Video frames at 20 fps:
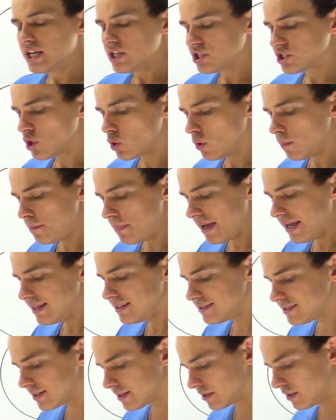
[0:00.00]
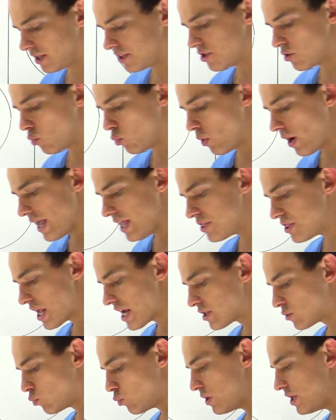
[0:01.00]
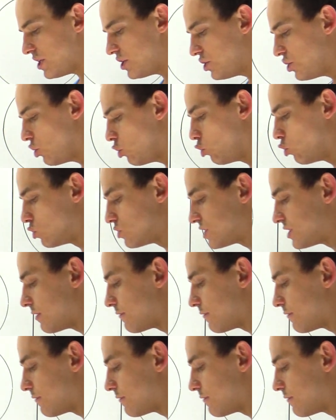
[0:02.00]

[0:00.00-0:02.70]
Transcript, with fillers: So basically the way that we use